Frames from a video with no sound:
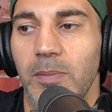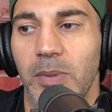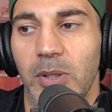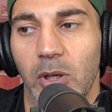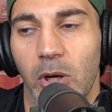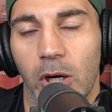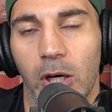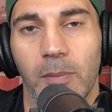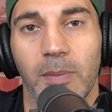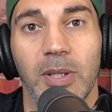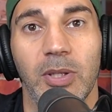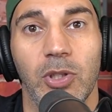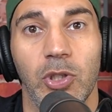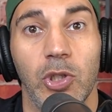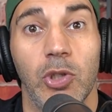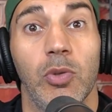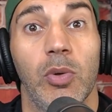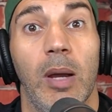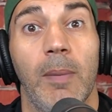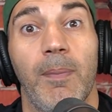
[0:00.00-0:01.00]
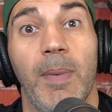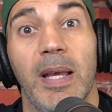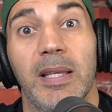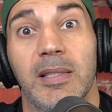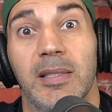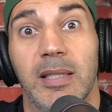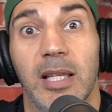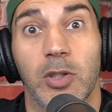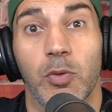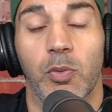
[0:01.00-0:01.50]
He'd be your RB2 at
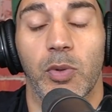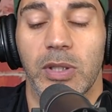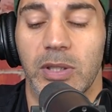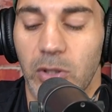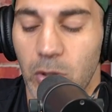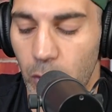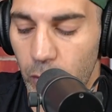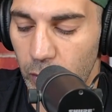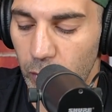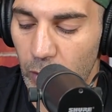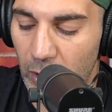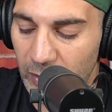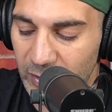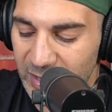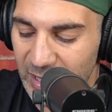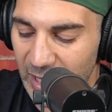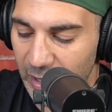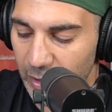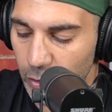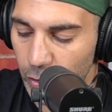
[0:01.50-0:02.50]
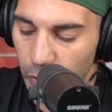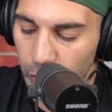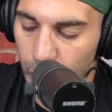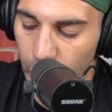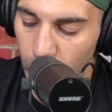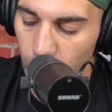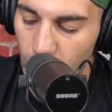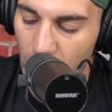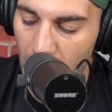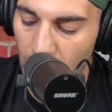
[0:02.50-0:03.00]
best because that's where he's going, around second or
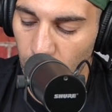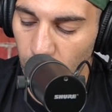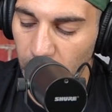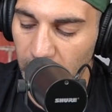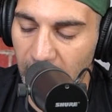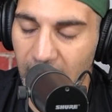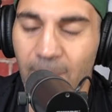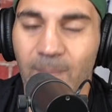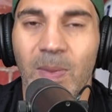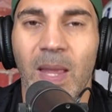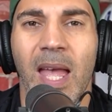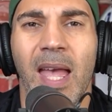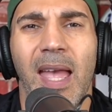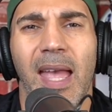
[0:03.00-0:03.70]
third round, okay?